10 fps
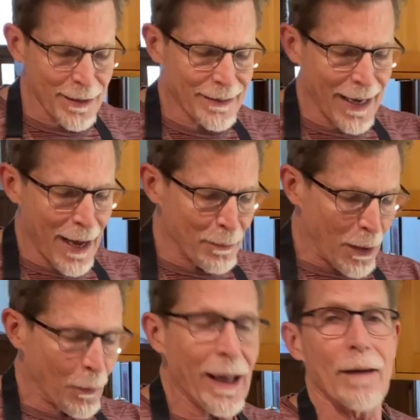the time
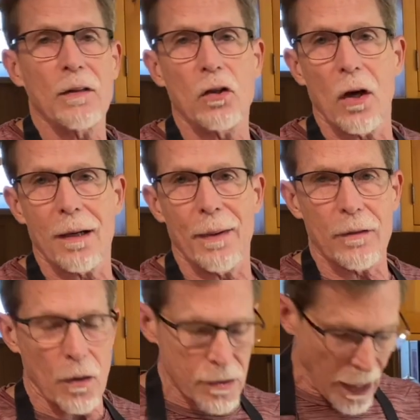that we have to talk about
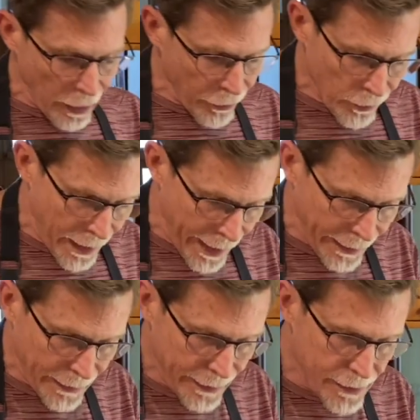those other
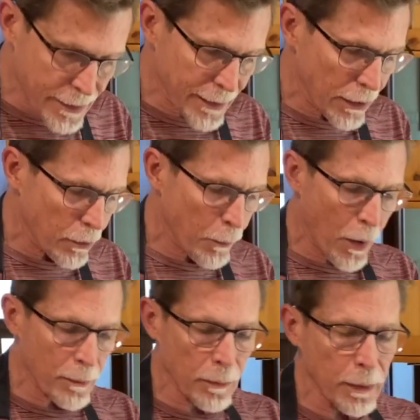add-ins that you
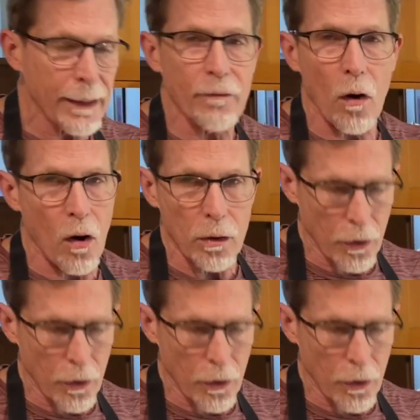probably have all